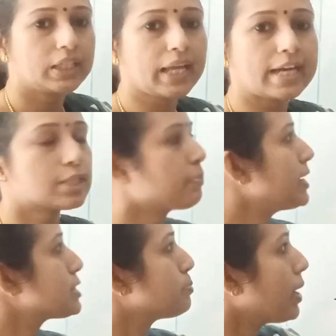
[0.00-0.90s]
tens
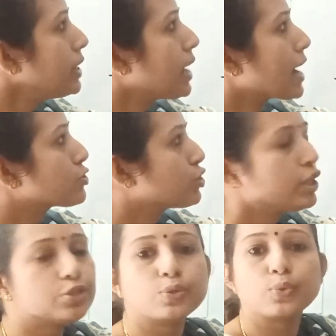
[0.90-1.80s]
place, but
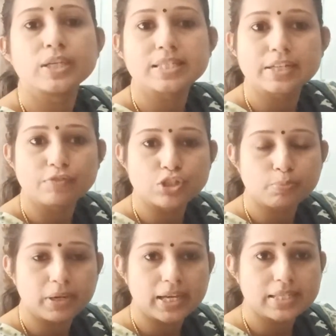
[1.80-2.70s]
actually 2 is in which
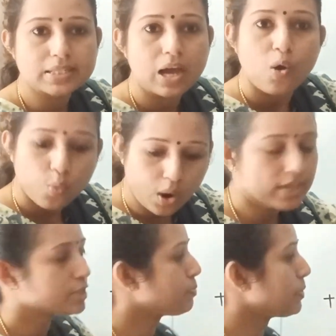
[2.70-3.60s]
place? Ones